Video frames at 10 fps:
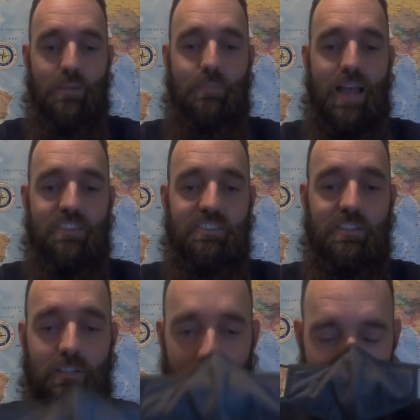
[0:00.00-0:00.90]
mask.
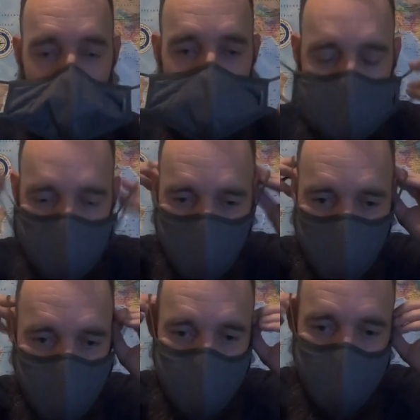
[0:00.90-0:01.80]

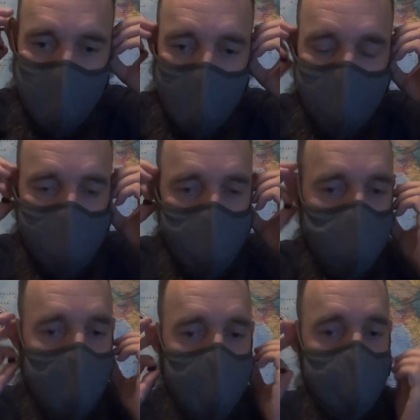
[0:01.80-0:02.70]
I haven't used
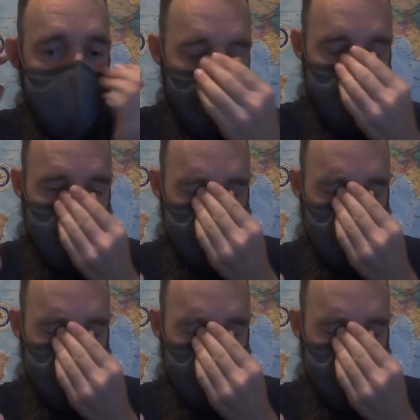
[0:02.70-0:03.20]
that one yet.